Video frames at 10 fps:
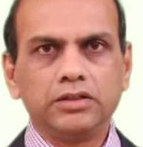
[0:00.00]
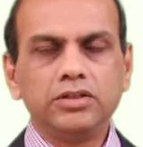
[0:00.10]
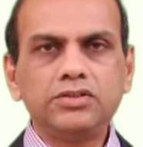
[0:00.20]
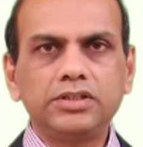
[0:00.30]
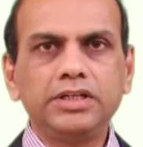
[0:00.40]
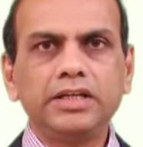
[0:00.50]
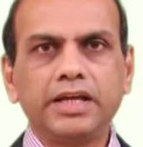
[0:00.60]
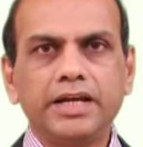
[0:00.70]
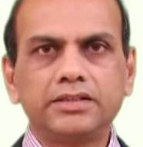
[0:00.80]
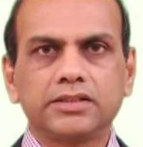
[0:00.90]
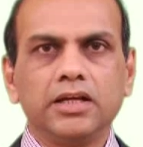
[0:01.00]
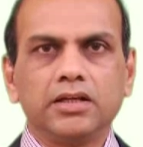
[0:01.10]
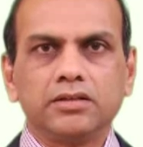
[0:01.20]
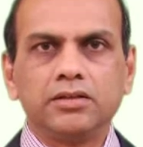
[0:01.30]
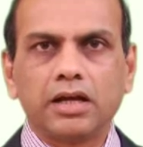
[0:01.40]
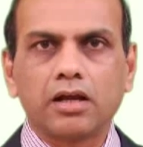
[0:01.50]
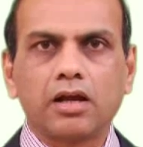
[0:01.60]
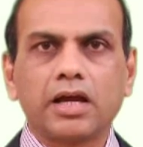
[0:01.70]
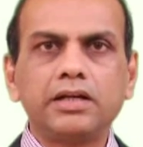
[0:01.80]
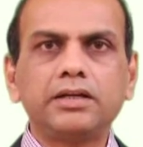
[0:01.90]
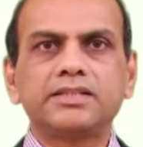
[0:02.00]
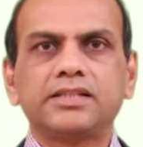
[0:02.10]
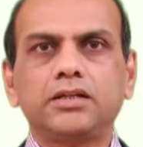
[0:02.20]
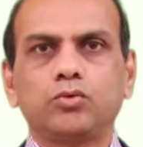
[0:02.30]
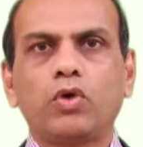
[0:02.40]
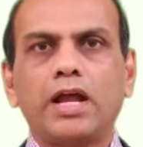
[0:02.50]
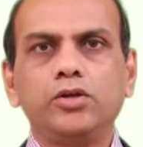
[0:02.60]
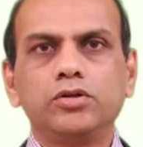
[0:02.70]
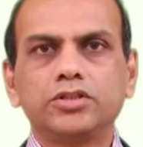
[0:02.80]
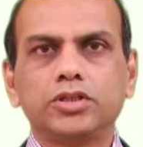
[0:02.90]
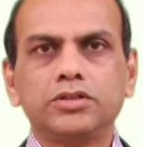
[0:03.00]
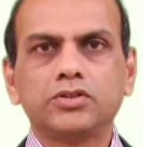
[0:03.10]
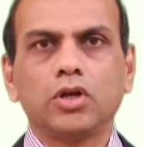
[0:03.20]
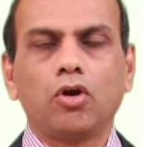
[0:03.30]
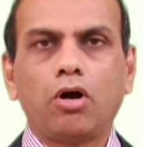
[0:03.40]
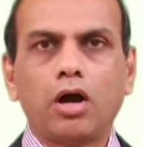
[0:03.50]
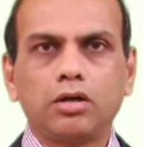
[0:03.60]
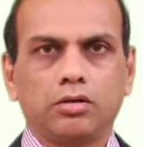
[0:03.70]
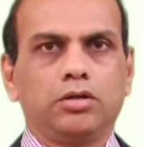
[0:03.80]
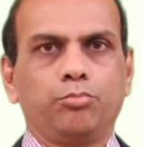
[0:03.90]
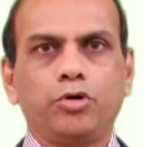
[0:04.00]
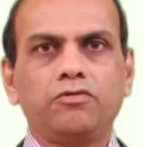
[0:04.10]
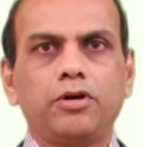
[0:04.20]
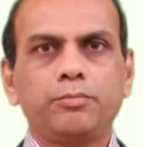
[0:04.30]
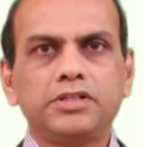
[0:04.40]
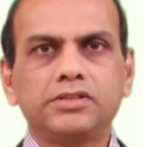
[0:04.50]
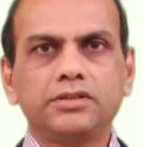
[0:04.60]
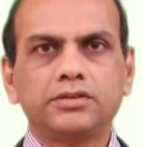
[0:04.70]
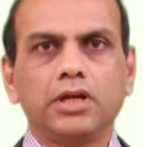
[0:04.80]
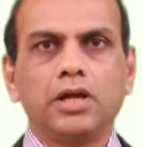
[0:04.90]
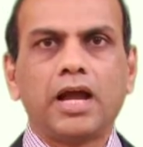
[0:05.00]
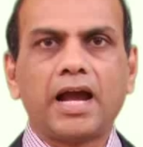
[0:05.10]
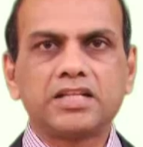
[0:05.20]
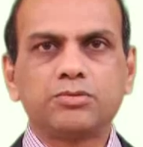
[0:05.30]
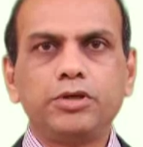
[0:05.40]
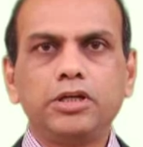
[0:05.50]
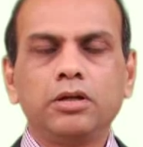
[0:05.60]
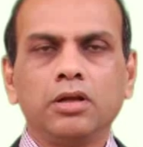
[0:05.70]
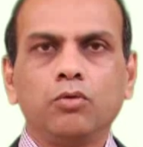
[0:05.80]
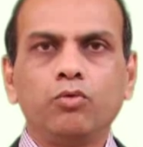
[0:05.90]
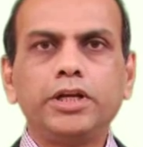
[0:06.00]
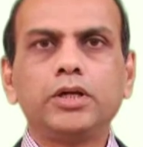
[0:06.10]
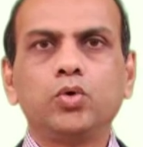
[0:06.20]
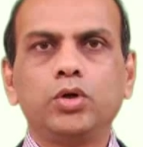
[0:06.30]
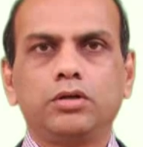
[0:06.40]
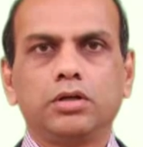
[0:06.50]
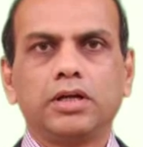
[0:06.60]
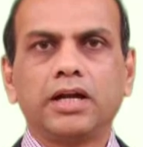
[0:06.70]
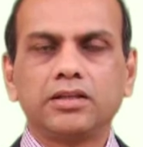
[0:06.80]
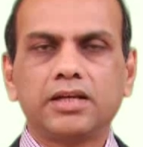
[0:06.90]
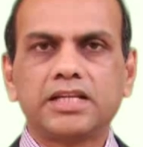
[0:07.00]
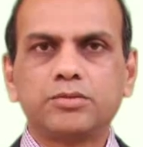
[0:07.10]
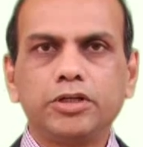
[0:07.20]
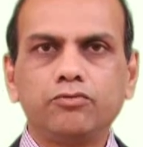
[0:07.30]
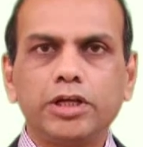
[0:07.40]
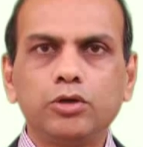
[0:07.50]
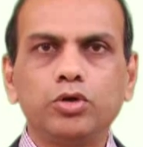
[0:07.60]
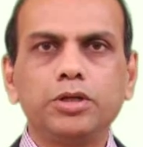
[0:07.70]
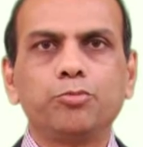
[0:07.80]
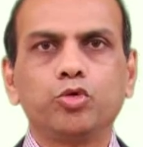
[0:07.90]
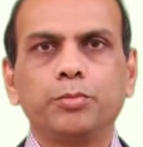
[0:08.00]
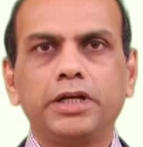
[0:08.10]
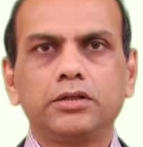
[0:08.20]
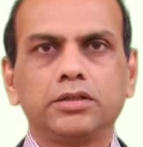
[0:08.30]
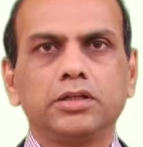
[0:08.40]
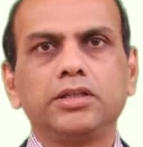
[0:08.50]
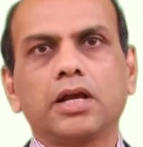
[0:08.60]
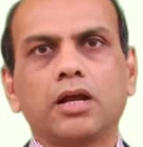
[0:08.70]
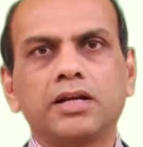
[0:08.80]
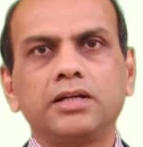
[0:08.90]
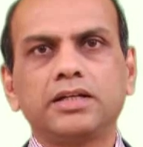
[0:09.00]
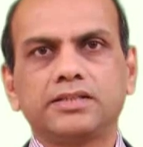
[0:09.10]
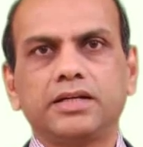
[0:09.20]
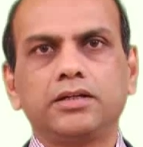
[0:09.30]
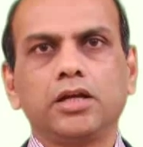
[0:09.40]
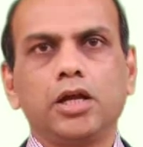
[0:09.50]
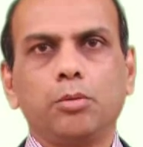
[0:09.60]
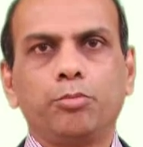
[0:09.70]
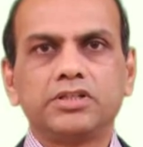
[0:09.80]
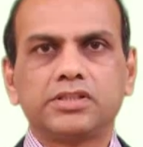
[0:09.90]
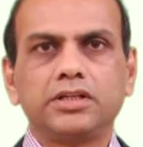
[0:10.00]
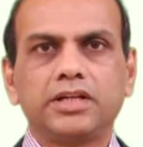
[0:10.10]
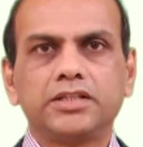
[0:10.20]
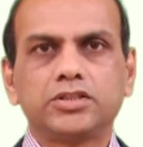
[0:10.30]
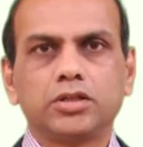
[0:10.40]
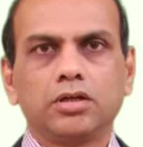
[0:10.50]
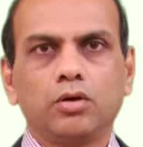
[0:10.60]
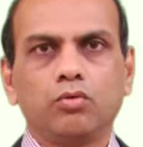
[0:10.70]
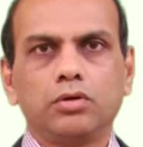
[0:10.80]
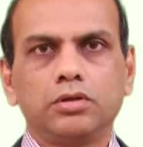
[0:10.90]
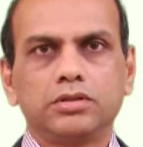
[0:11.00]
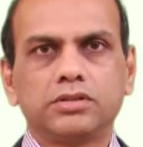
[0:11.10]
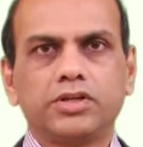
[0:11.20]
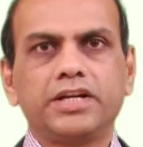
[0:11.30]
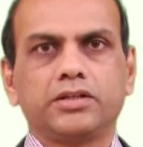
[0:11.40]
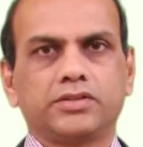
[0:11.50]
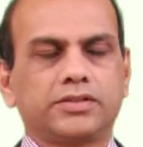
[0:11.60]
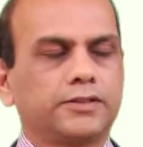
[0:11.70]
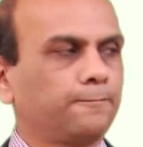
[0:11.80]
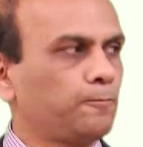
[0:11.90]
This indicates the current asset valuations or performances has been very good, and there has been very good improvement in the current asset percentage status.